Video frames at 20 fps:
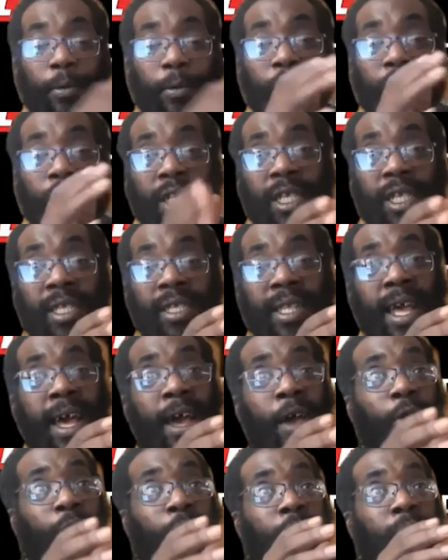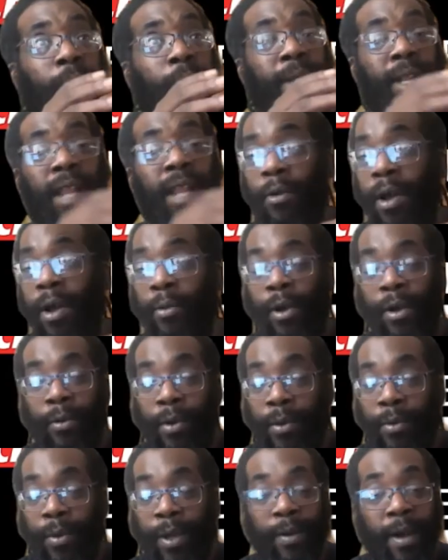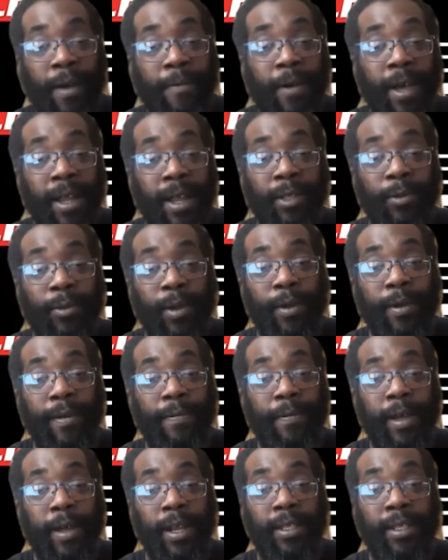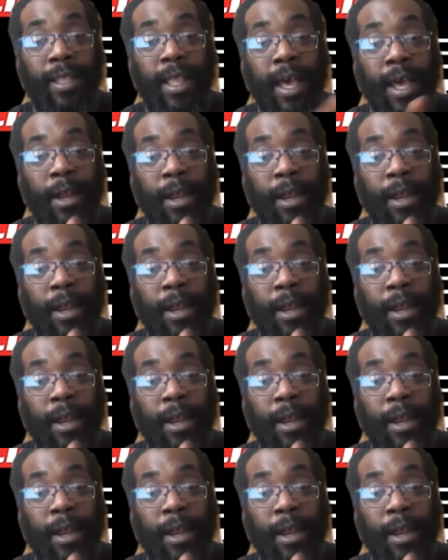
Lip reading: watching this now who are going to be like, right, where do I find this? Where do I find this? How